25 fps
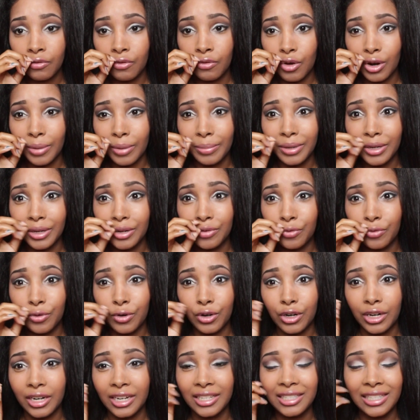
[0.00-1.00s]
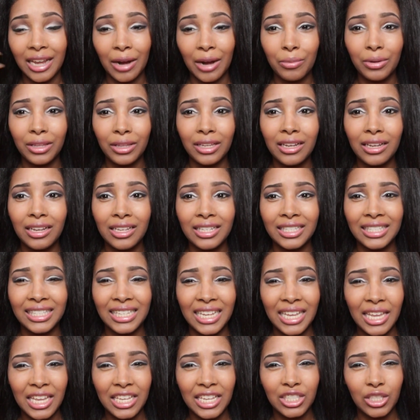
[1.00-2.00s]
4B, 4, it's not really a
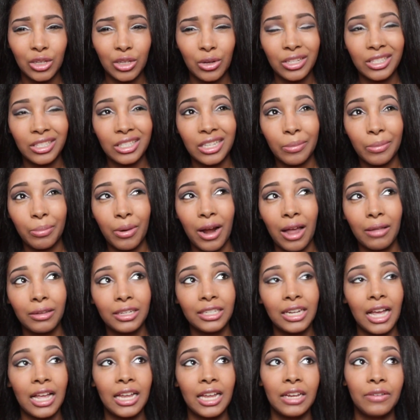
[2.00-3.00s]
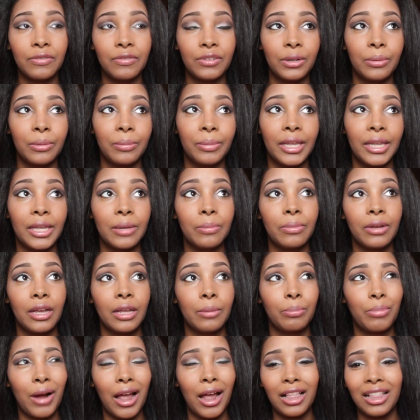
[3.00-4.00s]
Z, so it's not probably not even a B,
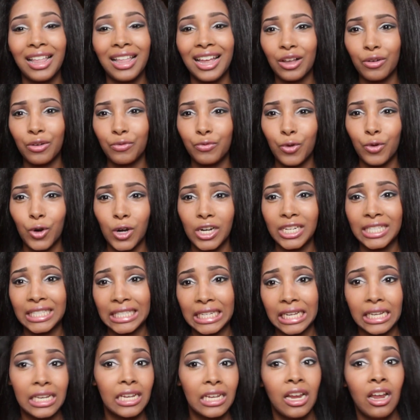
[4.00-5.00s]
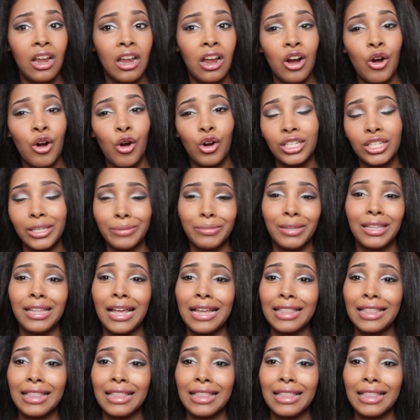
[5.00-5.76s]
but probably like a 4C or something